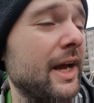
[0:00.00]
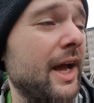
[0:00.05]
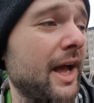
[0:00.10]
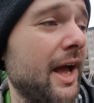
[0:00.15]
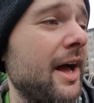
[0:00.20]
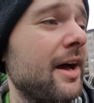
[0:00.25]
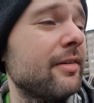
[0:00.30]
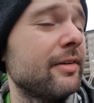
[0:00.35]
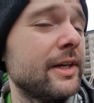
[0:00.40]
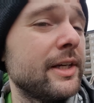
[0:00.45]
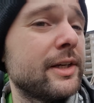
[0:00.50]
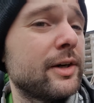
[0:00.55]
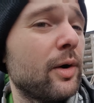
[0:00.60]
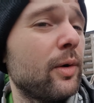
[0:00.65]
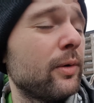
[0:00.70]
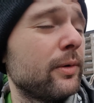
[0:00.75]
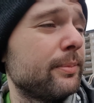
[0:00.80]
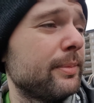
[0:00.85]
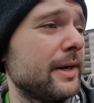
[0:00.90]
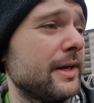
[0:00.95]
have a
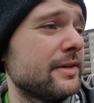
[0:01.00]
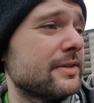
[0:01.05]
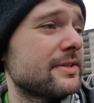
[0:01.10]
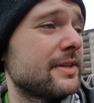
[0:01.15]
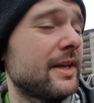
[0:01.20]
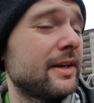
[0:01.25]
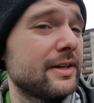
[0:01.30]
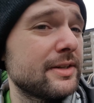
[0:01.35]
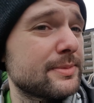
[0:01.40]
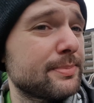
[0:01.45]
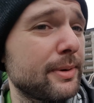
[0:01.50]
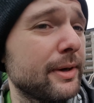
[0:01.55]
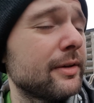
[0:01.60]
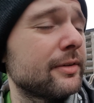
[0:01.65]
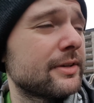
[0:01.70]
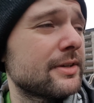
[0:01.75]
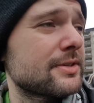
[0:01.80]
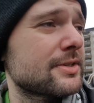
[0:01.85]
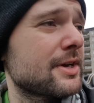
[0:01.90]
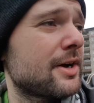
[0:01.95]
code base that is
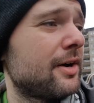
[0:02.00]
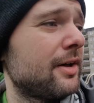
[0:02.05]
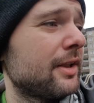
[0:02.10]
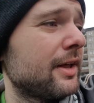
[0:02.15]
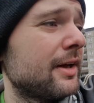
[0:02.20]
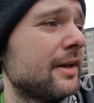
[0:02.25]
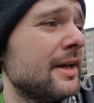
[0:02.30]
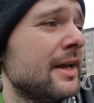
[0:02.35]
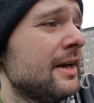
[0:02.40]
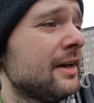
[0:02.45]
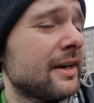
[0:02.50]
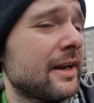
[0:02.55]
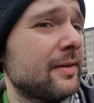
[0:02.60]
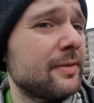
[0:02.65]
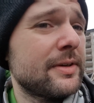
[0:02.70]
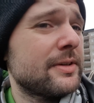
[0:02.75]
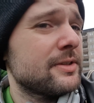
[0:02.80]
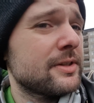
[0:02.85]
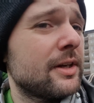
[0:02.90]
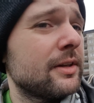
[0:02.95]
built in Scala. Now
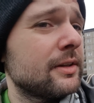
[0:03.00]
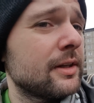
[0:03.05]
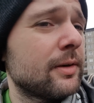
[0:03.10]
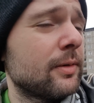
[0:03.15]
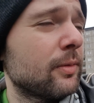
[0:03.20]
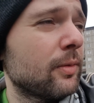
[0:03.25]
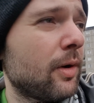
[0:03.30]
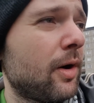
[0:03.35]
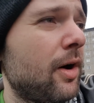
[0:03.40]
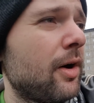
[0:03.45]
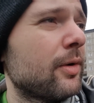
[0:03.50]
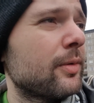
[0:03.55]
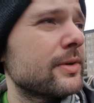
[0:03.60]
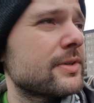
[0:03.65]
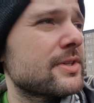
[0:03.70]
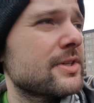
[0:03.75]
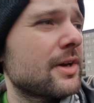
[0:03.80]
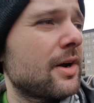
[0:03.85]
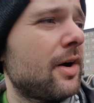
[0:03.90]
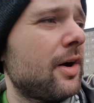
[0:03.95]
there's nothing wrong
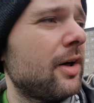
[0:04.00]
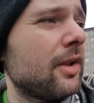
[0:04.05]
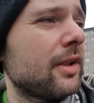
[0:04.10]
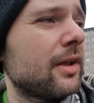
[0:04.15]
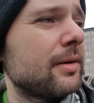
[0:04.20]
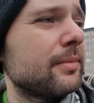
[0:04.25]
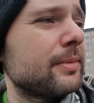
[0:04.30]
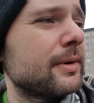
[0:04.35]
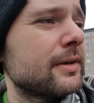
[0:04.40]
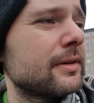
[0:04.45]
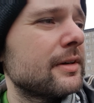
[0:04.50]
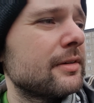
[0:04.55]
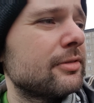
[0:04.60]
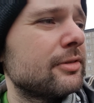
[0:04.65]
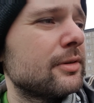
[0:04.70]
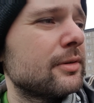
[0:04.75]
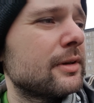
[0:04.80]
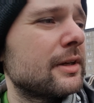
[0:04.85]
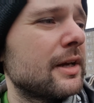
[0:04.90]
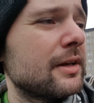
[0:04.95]
with Scala, but
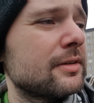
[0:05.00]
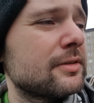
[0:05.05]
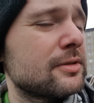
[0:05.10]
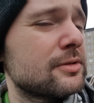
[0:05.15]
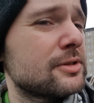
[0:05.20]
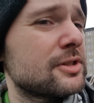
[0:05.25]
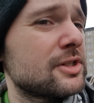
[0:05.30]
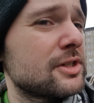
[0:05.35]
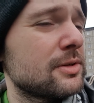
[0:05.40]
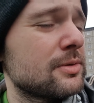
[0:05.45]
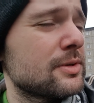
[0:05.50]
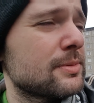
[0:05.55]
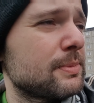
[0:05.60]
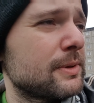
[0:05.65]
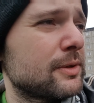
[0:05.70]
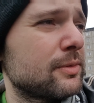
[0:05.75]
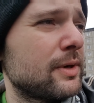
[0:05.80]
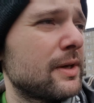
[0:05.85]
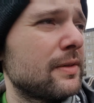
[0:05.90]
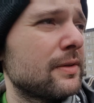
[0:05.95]
if you get to choose
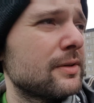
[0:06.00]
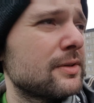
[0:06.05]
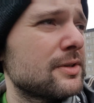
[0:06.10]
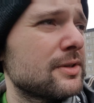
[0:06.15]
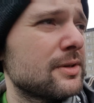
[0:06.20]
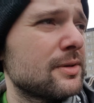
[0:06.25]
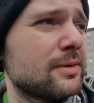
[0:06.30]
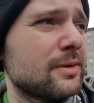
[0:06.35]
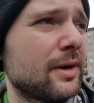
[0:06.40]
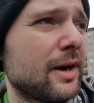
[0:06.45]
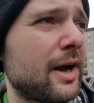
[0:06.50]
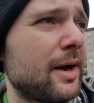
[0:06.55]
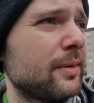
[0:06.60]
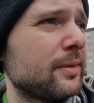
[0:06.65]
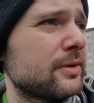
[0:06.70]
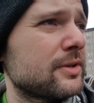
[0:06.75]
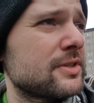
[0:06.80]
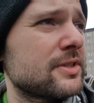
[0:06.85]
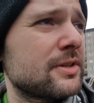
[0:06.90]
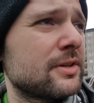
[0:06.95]
between the two, I
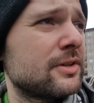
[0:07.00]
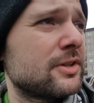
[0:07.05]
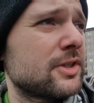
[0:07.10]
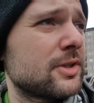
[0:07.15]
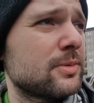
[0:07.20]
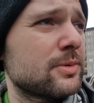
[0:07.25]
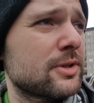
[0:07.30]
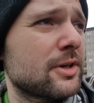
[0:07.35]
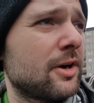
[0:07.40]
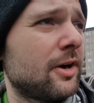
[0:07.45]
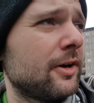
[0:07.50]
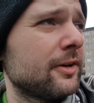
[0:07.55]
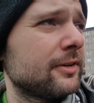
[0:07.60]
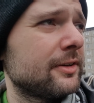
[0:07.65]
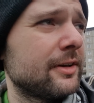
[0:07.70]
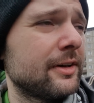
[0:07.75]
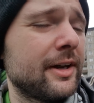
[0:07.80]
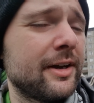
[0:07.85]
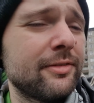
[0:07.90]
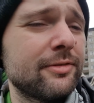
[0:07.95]
would choose
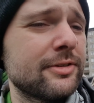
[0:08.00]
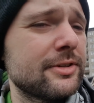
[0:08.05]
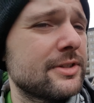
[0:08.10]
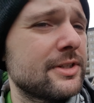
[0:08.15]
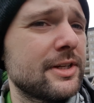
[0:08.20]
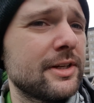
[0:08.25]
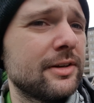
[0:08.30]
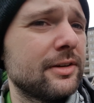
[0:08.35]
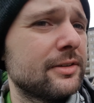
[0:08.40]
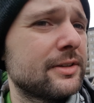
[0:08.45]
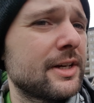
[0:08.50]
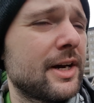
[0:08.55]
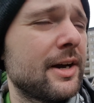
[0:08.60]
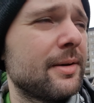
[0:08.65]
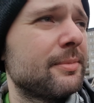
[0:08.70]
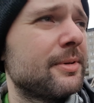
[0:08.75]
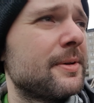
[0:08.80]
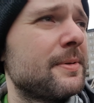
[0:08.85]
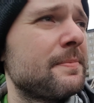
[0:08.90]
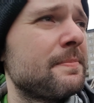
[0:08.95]
Kotlin every single
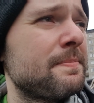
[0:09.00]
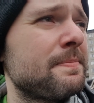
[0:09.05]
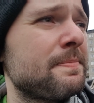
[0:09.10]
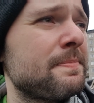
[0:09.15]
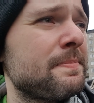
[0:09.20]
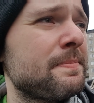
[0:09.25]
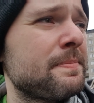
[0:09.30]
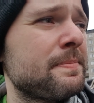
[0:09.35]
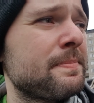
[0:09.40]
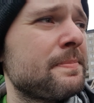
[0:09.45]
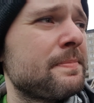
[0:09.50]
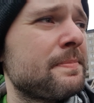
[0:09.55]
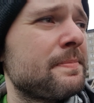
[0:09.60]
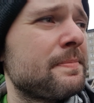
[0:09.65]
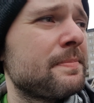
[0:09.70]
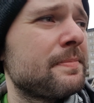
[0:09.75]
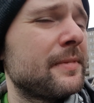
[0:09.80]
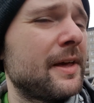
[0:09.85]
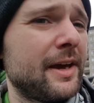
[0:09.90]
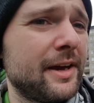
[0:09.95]
time.
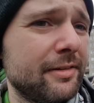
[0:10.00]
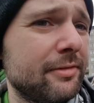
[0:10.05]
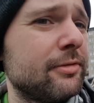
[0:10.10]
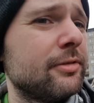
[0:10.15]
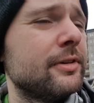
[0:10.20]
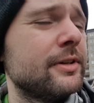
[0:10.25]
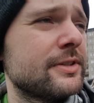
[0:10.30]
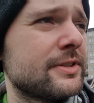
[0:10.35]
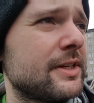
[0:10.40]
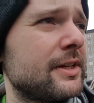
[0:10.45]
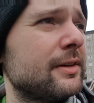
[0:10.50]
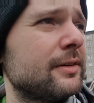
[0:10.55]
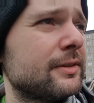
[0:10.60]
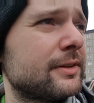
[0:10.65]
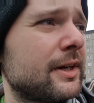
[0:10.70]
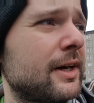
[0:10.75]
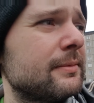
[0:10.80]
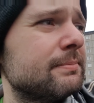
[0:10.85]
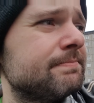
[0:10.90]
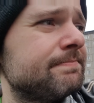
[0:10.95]
Every single
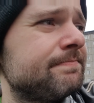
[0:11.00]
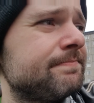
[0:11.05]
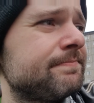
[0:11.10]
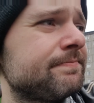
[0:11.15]
time.